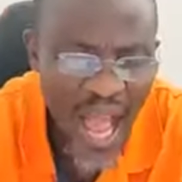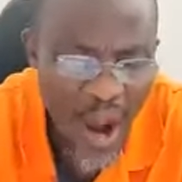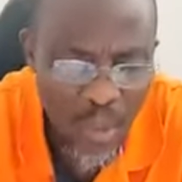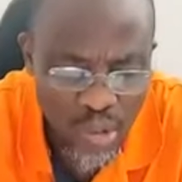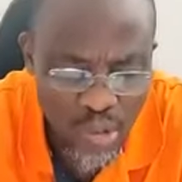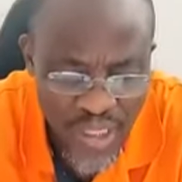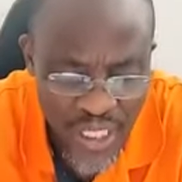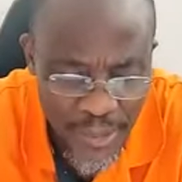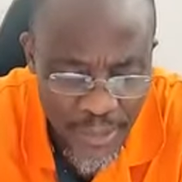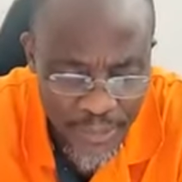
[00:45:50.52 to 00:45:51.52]
I want to
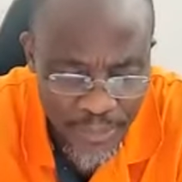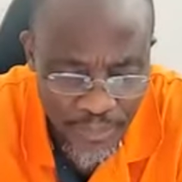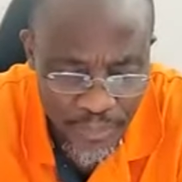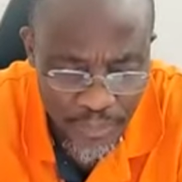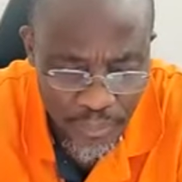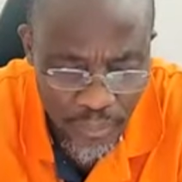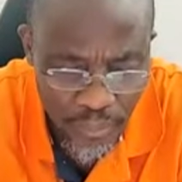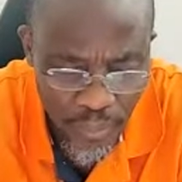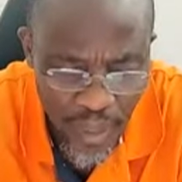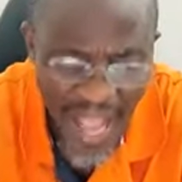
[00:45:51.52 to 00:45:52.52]
thank you.
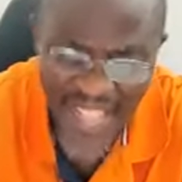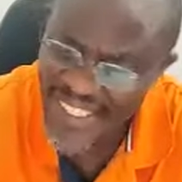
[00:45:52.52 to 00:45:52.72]
At